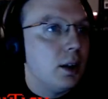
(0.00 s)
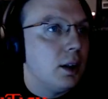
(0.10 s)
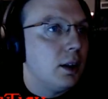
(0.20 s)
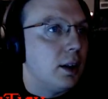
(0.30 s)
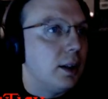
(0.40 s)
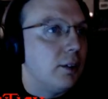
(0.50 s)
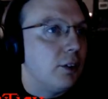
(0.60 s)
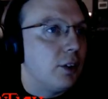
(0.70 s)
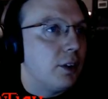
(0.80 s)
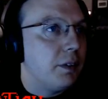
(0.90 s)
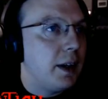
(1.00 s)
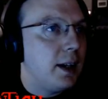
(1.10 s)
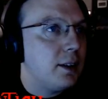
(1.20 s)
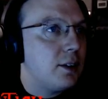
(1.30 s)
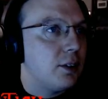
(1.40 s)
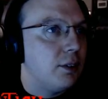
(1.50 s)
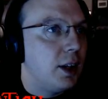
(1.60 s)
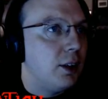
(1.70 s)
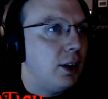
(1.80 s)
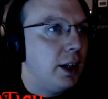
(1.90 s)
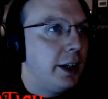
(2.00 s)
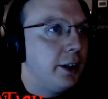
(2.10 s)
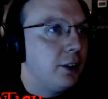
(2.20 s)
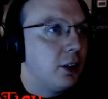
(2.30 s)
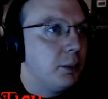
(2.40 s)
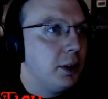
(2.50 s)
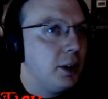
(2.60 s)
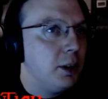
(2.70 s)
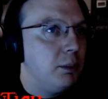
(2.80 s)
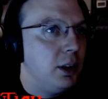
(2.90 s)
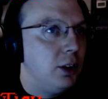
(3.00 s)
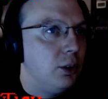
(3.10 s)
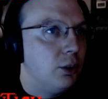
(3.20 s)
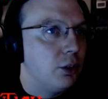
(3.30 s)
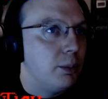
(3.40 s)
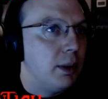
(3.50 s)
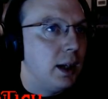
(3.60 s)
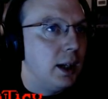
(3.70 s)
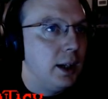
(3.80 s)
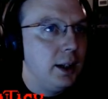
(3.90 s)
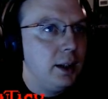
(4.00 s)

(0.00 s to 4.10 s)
Alright, that was all that. So now iron armor can be used by